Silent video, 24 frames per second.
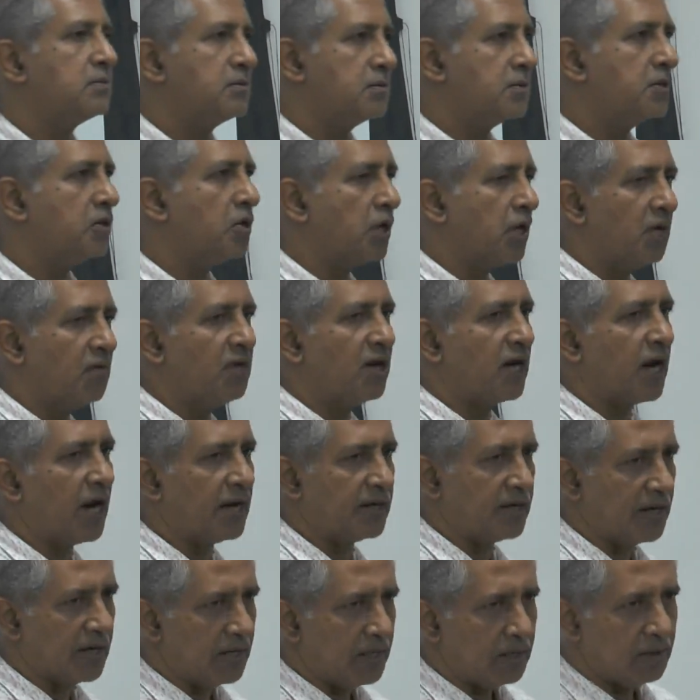you know given
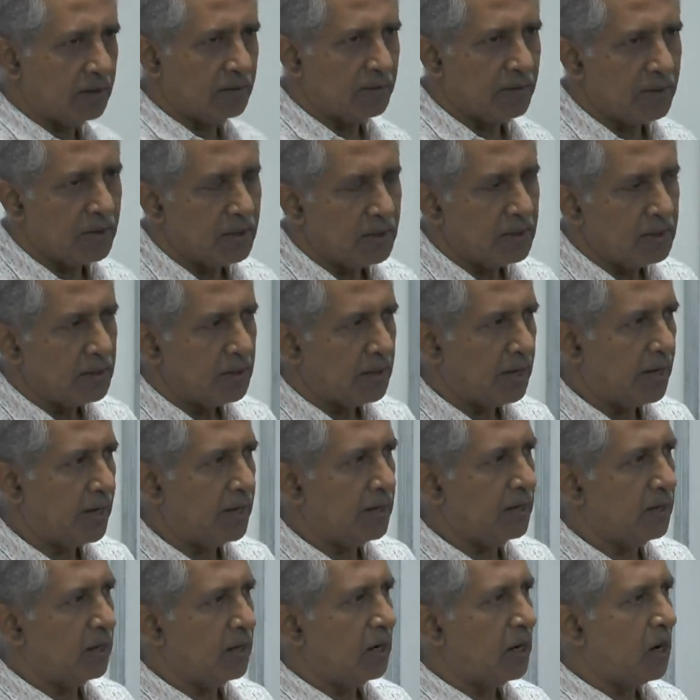RTD
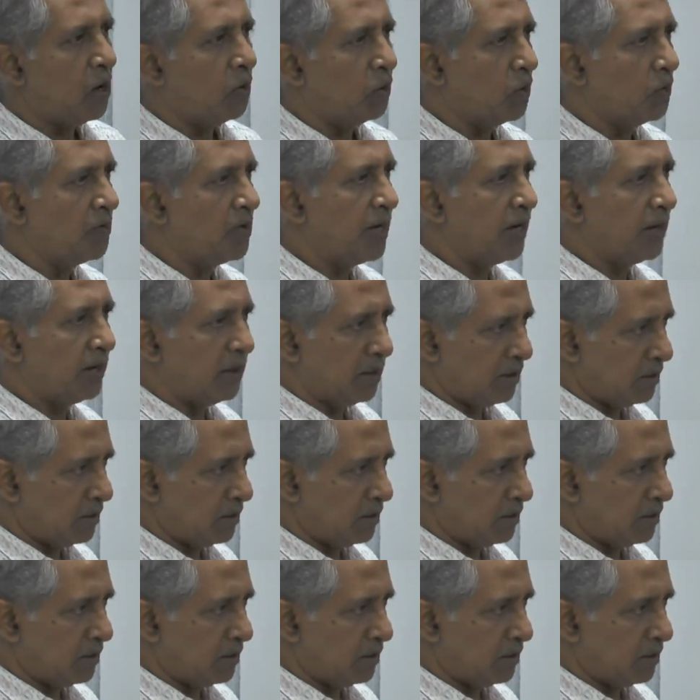and how do we